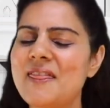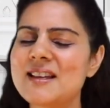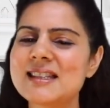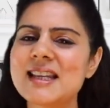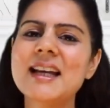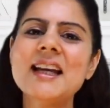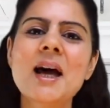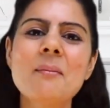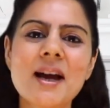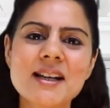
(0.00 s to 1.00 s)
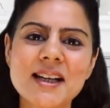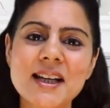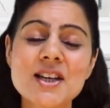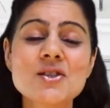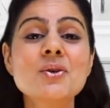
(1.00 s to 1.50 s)
The second I'm
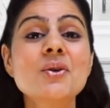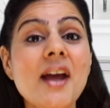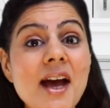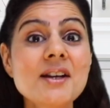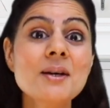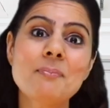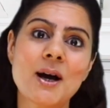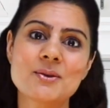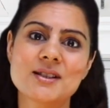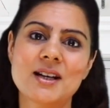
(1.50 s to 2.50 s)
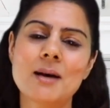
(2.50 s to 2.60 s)
adding is coriander powder,